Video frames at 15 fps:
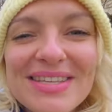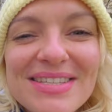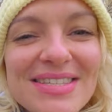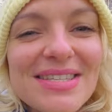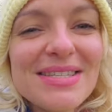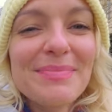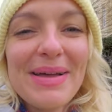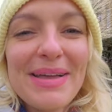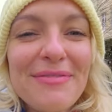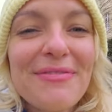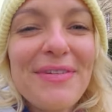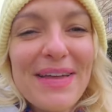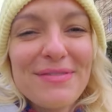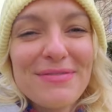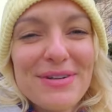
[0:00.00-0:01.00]
this oh, is my no.
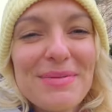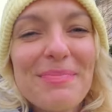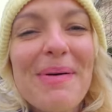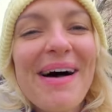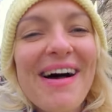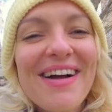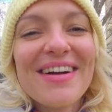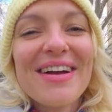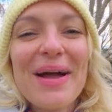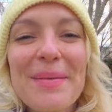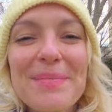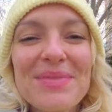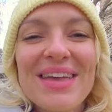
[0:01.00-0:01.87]
favorite park,